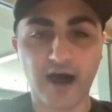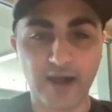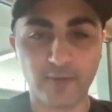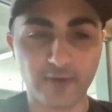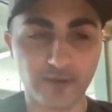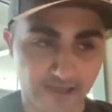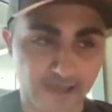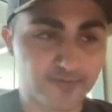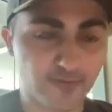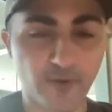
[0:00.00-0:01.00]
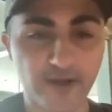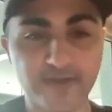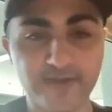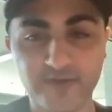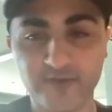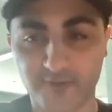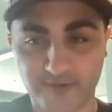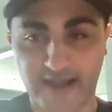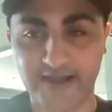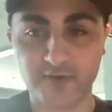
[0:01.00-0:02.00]
I will hate the way that this
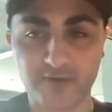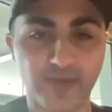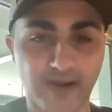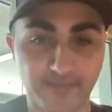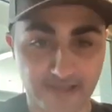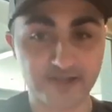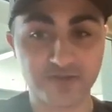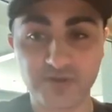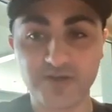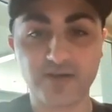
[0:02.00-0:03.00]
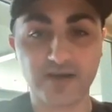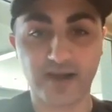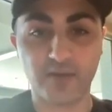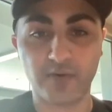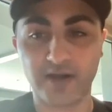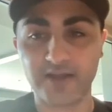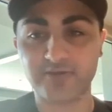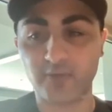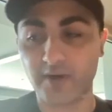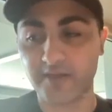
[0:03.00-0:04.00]
was handled by management. And I will
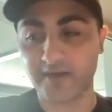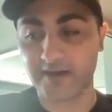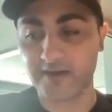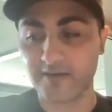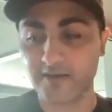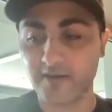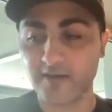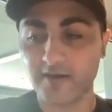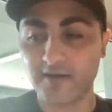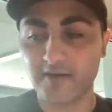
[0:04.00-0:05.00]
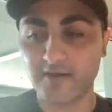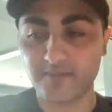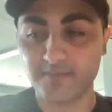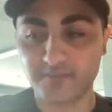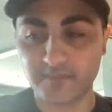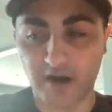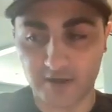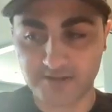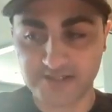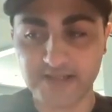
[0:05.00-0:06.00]
hate the way that
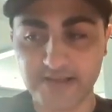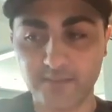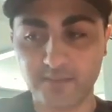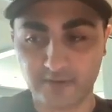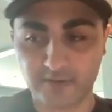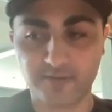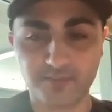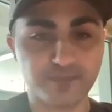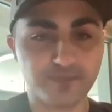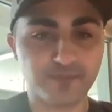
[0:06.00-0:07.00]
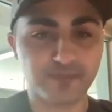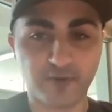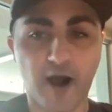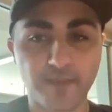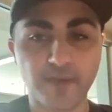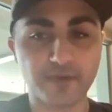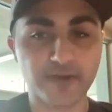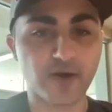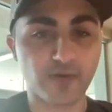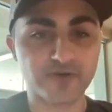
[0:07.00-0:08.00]
our team is
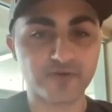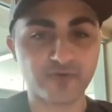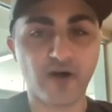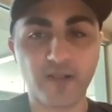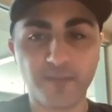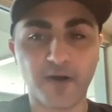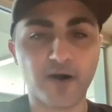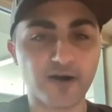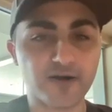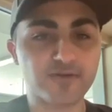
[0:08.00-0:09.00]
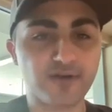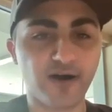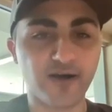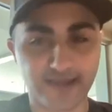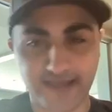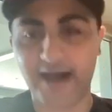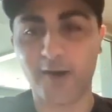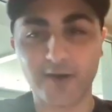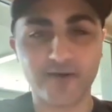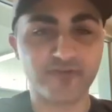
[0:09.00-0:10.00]
probably going to fall apart on
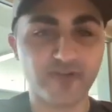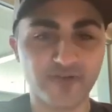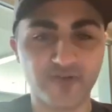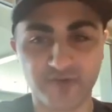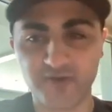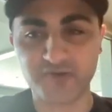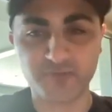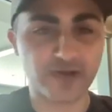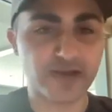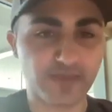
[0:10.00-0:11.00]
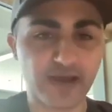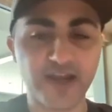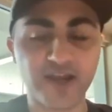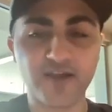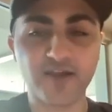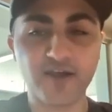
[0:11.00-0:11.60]
account of this decision being made.